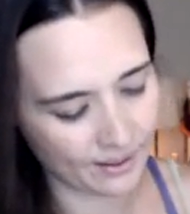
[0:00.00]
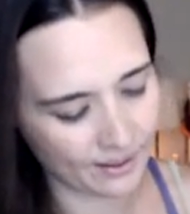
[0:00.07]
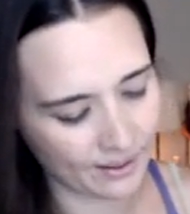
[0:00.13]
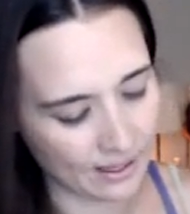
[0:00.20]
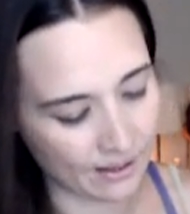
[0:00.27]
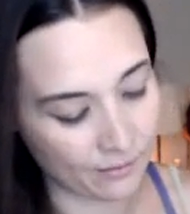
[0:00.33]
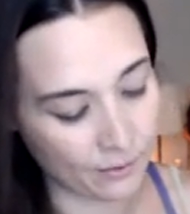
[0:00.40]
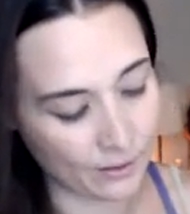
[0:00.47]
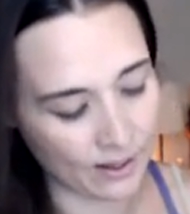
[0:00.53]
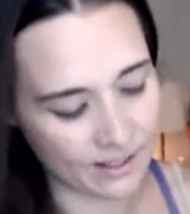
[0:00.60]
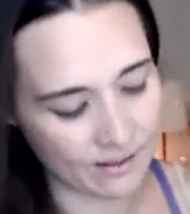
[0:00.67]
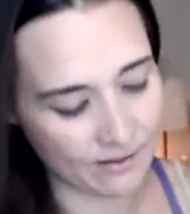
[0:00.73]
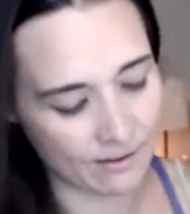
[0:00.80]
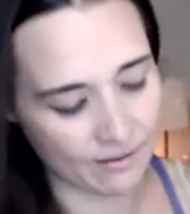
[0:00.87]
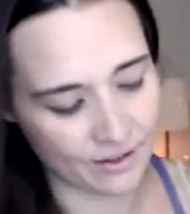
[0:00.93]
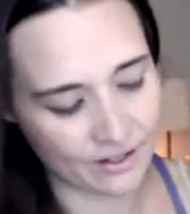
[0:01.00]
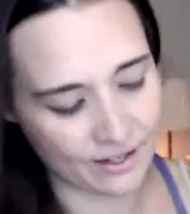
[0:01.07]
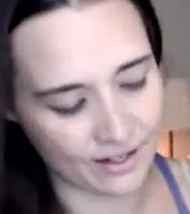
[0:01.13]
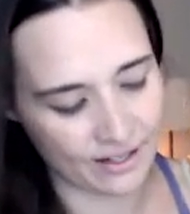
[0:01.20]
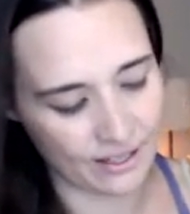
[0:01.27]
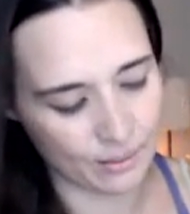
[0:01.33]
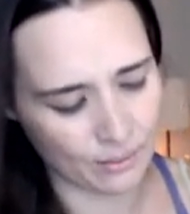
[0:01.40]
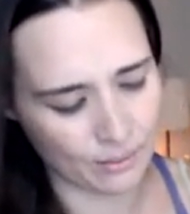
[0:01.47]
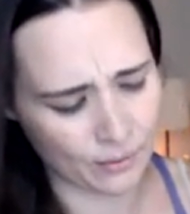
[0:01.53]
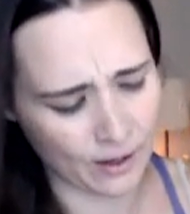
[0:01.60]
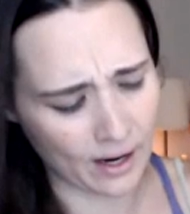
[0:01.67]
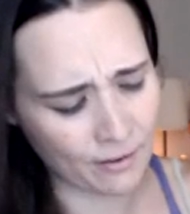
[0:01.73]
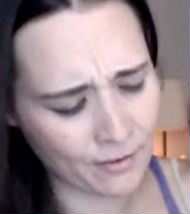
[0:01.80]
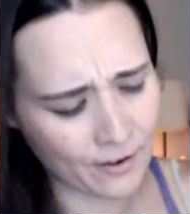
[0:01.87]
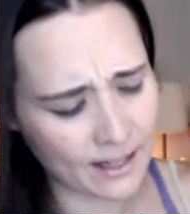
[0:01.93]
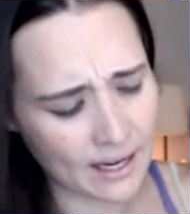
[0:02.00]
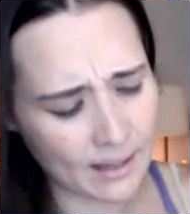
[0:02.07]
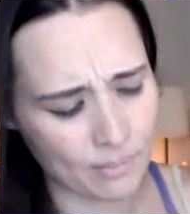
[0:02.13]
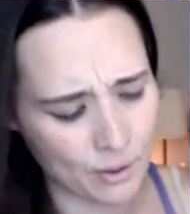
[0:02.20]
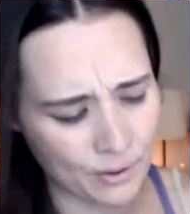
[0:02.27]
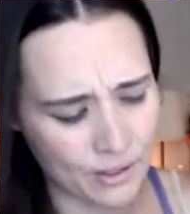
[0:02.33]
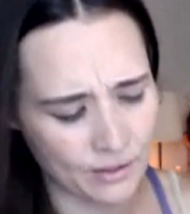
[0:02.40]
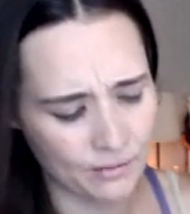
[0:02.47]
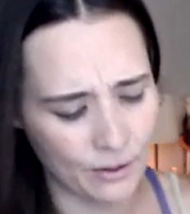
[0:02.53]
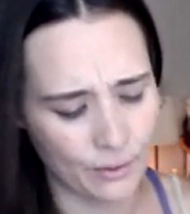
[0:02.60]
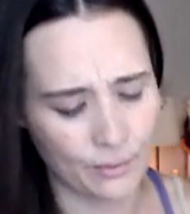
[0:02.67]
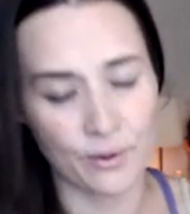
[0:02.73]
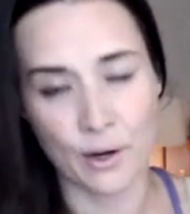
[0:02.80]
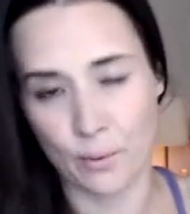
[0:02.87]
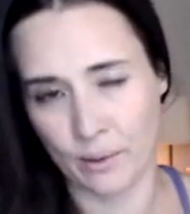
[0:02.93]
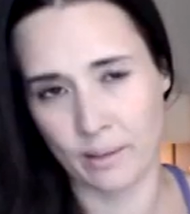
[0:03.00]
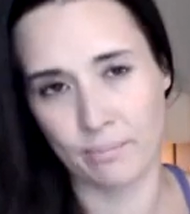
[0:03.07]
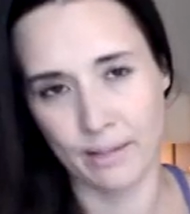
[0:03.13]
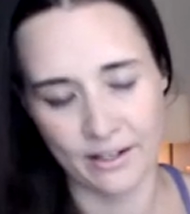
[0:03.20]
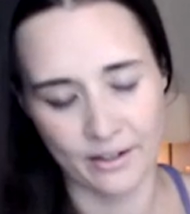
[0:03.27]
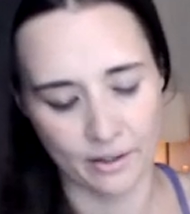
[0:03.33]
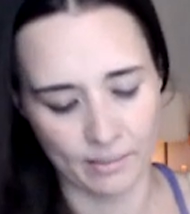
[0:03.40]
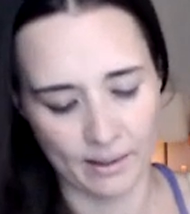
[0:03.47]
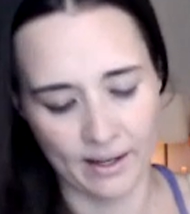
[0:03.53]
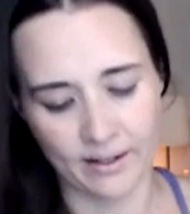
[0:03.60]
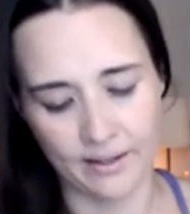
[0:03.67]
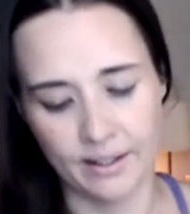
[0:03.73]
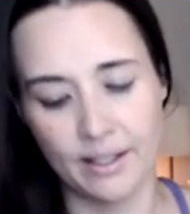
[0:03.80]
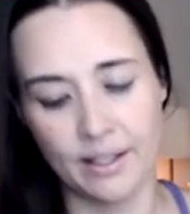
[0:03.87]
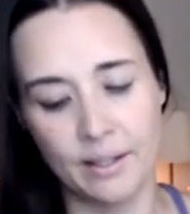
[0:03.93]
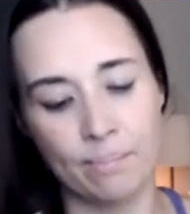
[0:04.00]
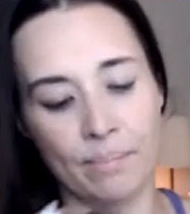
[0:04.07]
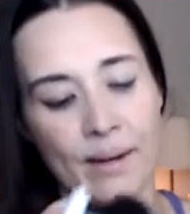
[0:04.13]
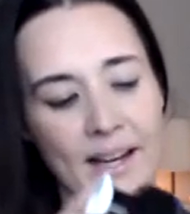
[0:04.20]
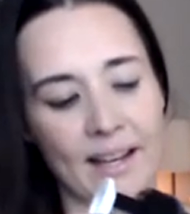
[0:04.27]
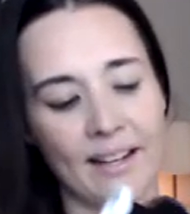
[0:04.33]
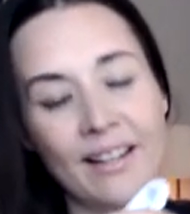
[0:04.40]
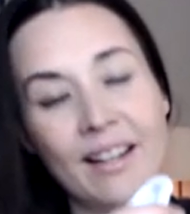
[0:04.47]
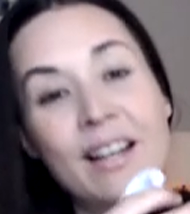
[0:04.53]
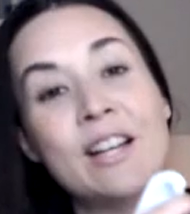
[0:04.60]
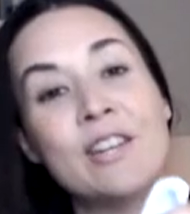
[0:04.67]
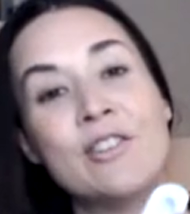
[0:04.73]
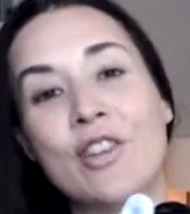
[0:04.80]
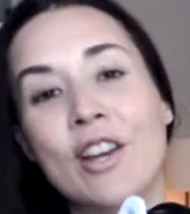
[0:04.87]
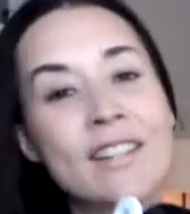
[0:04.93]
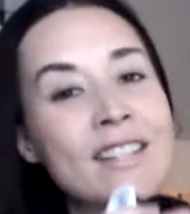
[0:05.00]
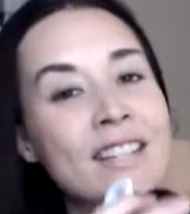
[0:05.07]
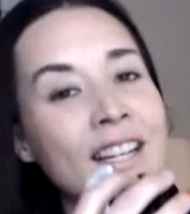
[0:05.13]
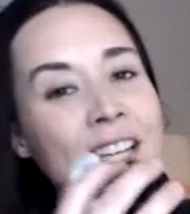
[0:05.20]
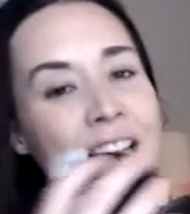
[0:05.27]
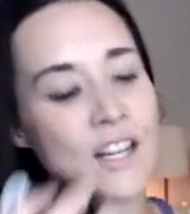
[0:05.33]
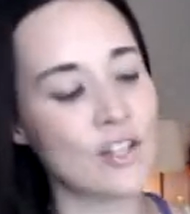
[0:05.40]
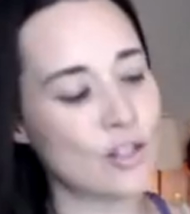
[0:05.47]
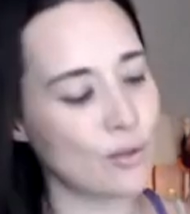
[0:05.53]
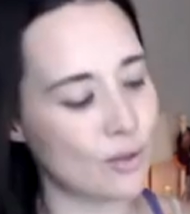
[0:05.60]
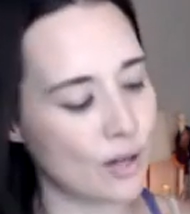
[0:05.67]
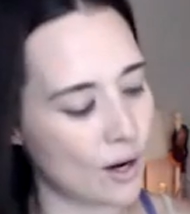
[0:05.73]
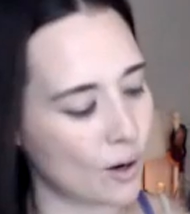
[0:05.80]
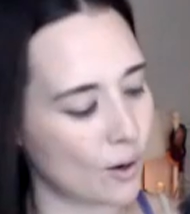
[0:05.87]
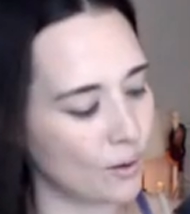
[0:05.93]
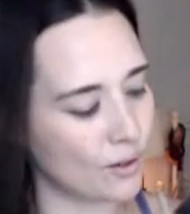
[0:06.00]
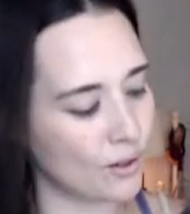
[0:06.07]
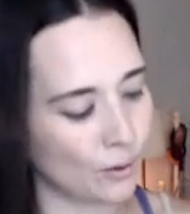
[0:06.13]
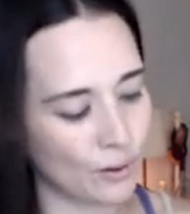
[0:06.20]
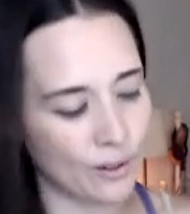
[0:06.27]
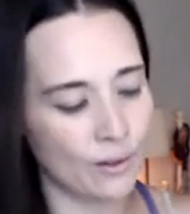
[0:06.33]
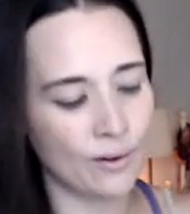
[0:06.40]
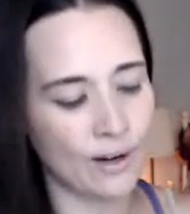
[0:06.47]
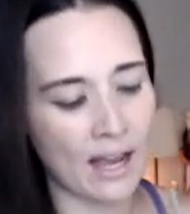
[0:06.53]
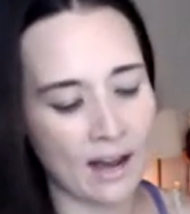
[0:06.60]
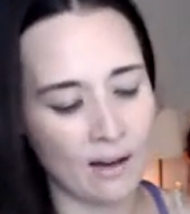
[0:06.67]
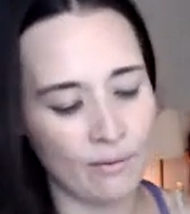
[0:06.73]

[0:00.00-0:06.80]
If you guys have never seen these before, I feel like most of you know what a blender bottle is, but just in case you don't or you don't have